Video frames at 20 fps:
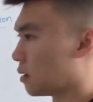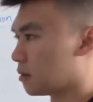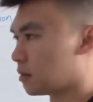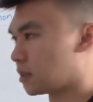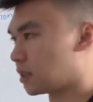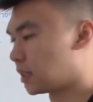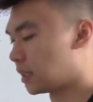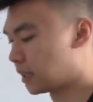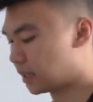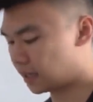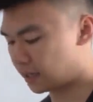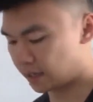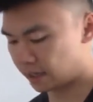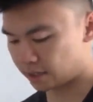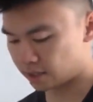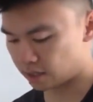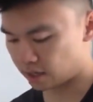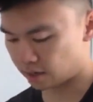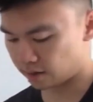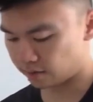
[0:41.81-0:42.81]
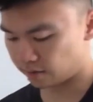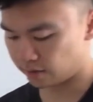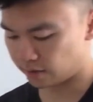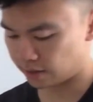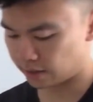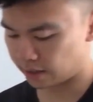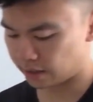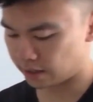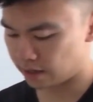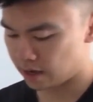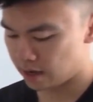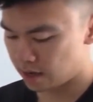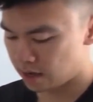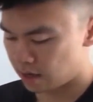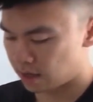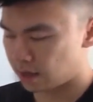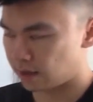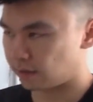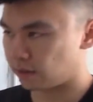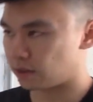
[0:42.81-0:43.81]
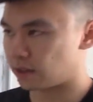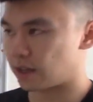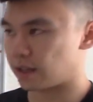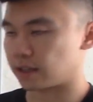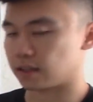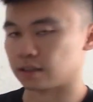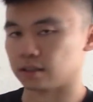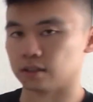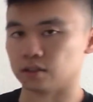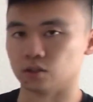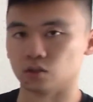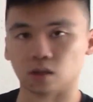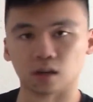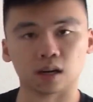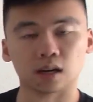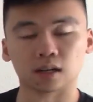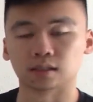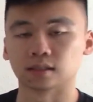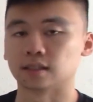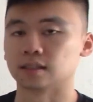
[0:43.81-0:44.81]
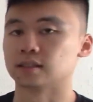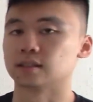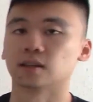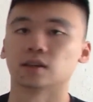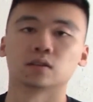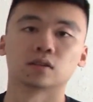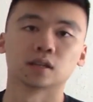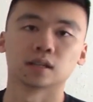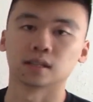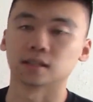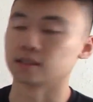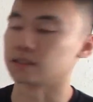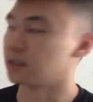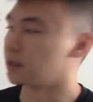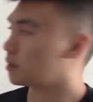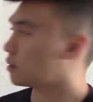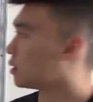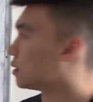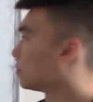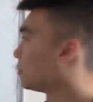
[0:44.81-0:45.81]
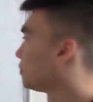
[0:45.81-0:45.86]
SCID, HIV, if you're taking drugs, etc., etc.